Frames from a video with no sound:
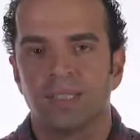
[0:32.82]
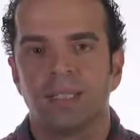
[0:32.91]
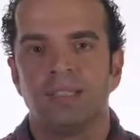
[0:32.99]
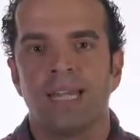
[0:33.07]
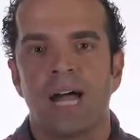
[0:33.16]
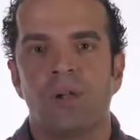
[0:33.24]

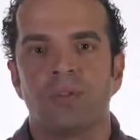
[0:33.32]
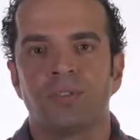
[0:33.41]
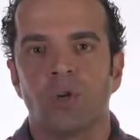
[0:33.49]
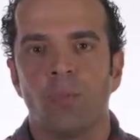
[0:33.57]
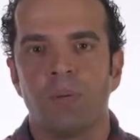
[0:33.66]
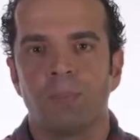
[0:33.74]
Now let's
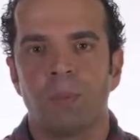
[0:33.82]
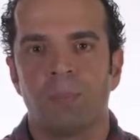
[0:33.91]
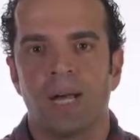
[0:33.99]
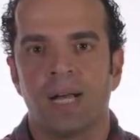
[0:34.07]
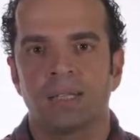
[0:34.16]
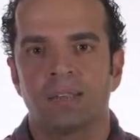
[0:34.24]
open up the
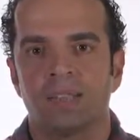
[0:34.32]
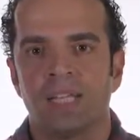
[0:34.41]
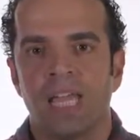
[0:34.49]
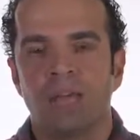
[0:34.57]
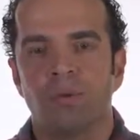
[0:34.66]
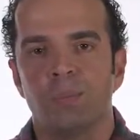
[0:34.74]
box
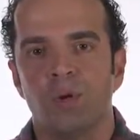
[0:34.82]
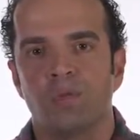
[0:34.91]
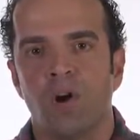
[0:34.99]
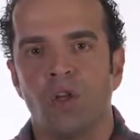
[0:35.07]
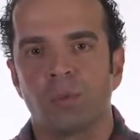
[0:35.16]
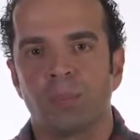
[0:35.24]
and remove
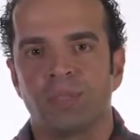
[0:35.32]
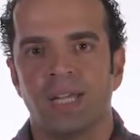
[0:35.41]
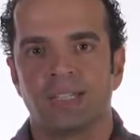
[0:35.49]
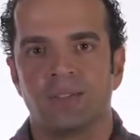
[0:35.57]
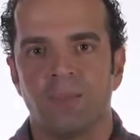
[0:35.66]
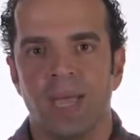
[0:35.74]
all the
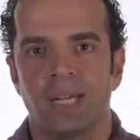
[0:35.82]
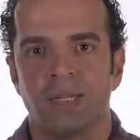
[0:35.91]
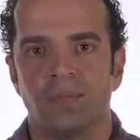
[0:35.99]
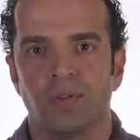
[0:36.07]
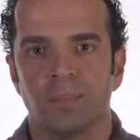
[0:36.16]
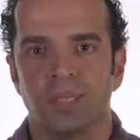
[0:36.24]
protective
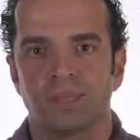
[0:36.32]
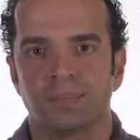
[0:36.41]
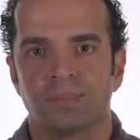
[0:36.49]
padding from it.